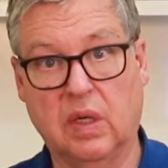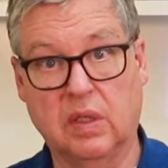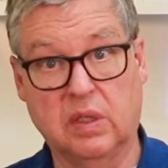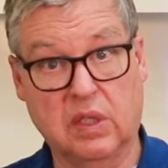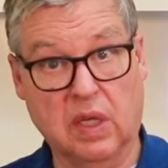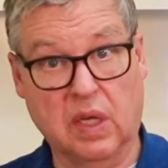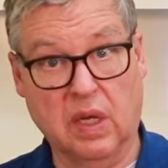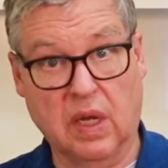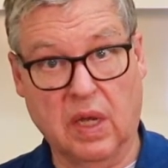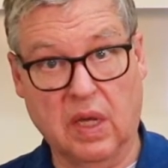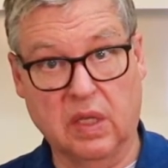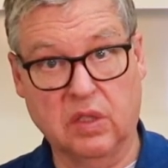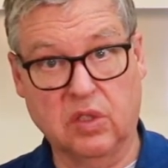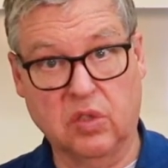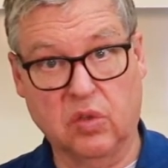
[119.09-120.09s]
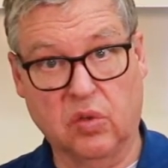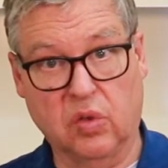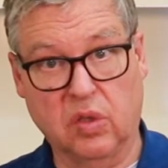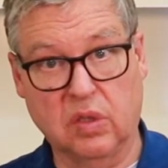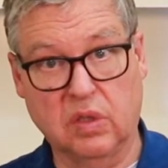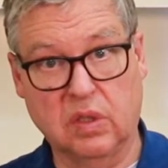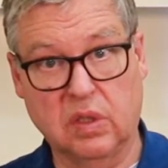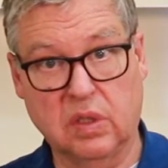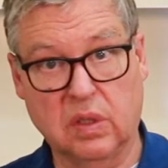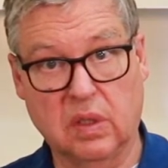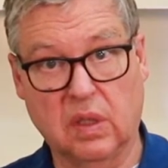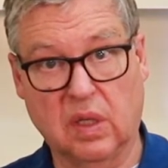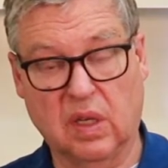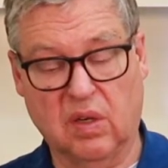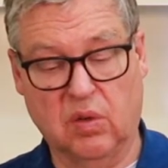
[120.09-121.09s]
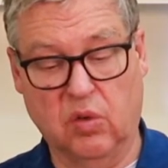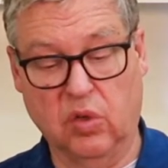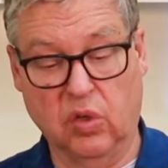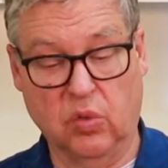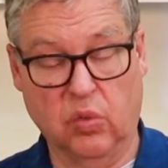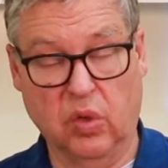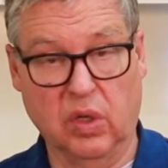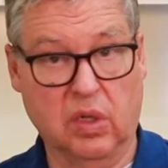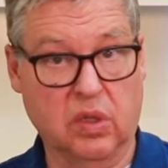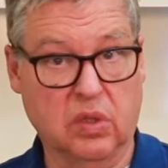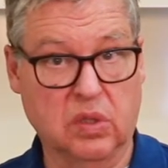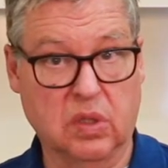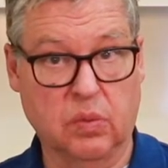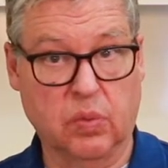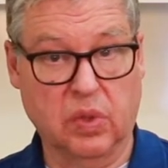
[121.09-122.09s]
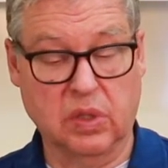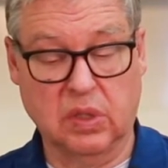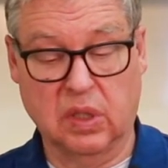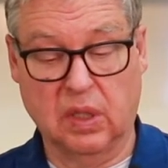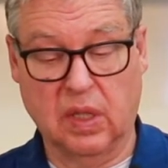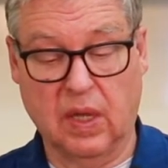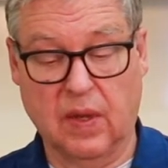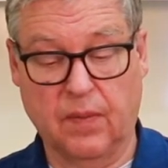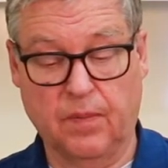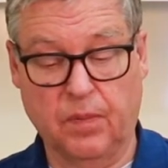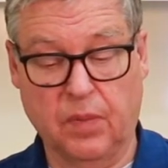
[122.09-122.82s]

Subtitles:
secondhand stores like Goodwill or someplace like that,